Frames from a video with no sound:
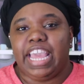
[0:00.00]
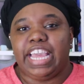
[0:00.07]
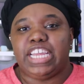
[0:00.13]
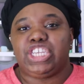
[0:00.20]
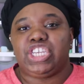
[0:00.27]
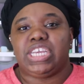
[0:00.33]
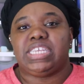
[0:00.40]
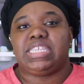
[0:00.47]

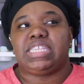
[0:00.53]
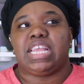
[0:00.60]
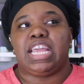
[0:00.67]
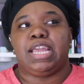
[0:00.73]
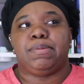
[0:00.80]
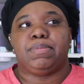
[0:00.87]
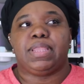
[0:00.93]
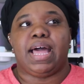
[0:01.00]
it just
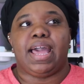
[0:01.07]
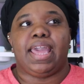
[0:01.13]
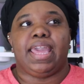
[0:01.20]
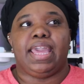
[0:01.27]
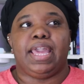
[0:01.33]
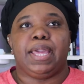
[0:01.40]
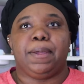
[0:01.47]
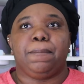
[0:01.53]
seemed
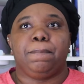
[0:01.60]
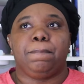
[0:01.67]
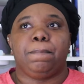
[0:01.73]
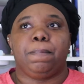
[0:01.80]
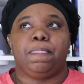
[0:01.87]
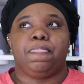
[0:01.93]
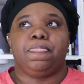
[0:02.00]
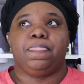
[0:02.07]
like
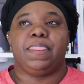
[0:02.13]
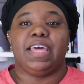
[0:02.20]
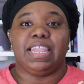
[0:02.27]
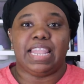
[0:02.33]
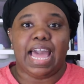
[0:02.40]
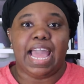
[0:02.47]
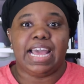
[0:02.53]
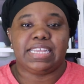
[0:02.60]
the
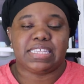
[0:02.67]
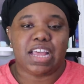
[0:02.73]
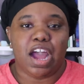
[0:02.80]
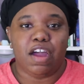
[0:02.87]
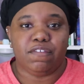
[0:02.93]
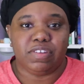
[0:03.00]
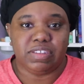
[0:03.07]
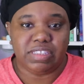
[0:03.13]
last
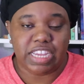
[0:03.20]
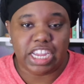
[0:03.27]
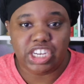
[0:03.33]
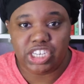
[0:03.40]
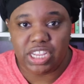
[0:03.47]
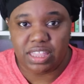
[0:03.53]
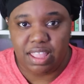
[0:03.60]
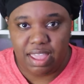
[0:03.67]

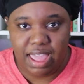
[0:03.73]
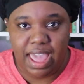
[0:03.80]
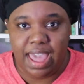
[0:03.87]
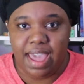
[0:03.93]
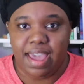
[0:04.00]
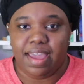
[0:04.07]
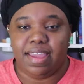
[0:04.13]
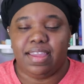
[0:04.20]
confrontation they
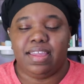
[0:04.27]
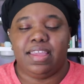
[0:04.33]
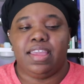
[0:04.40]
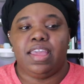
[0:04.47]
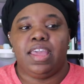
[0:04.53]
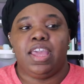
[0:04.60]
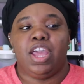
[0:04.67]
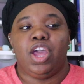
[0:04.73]
had
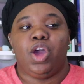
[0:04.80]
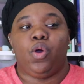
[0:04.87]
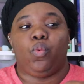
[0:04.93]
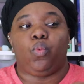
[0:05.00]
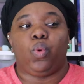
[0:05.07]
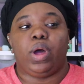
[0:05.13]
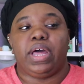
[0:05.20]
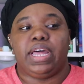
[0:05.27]

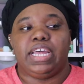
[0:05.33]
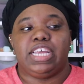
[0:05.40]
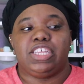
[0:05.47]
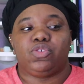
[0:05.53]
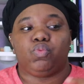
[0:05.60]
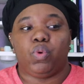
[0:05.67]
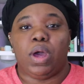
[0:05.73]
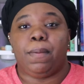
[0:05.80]

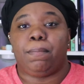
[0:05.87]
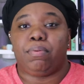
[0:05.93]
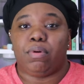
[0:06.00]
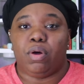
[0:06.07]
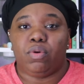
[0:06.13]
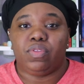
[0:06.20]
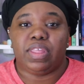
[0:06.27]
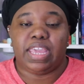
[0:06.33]
was what
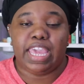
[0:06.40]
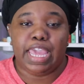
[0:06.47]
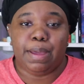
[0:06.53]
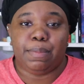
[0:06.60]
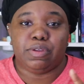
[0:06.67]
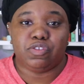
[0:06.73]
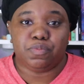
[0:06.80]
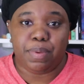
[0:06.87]
broke the
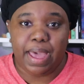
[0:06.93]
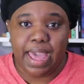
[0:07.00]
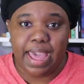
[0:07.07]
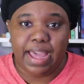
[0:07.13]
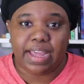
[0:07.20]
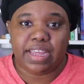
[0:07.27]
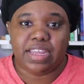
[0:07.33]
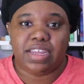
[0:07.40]
camel's
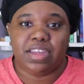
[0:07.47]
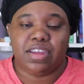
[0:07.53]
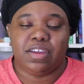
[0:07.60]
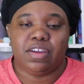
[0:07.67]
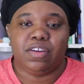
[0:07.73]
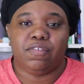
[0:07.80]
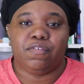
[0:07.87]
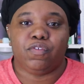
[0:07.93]
back
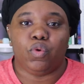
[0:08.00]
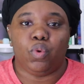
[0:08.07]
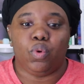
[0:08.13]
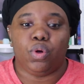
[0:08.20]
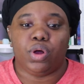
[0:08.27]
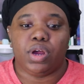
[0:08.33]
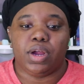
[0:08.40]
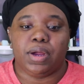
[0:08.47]

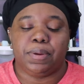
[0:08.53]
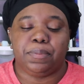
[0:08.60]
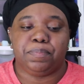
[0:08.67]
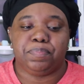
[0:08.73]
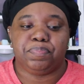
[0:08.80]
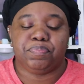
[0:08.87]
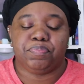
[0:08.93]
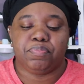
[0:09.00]
for
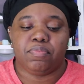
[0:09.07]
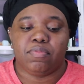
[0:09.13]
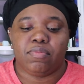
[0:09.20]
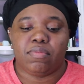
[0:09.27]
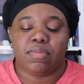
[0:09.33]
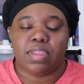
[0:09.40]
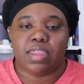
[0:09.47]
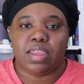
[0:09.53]

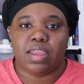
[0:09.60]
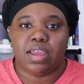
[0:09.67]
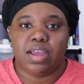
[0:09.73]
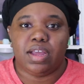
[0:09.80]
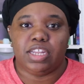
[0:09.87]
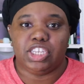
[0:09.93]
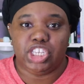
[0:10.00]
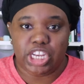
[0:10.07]

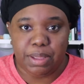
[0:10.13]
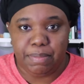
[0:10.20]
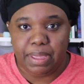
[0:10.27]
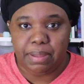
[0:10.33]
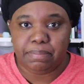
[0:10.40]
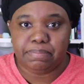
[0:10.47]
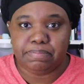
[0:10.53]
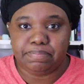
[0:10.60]

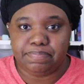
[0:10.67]
Jimmy.